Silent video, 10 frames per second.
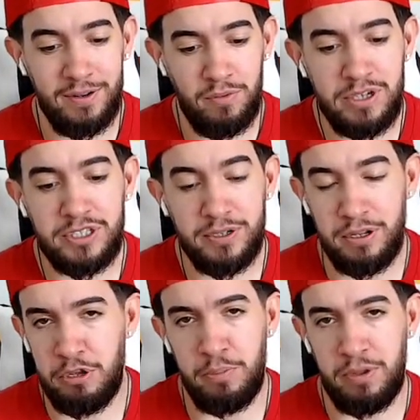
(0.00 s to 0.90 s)
which
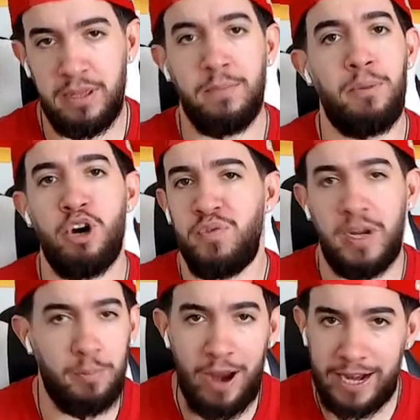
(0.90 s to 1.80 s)

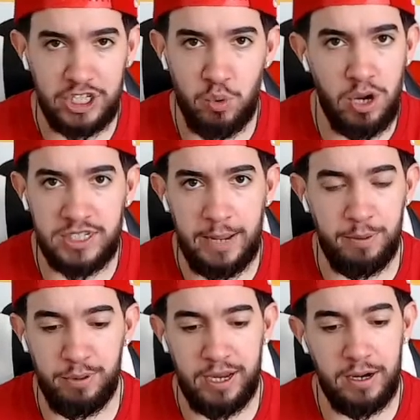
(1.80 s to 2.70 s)
perfect practice squad type of
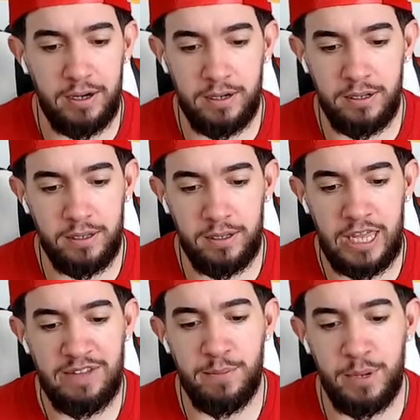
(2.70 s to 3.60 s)
player.
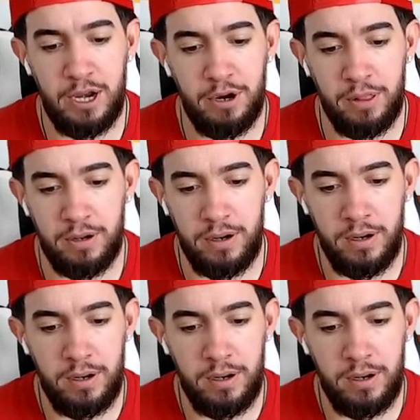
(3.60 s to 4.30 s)
Give him a year to learn.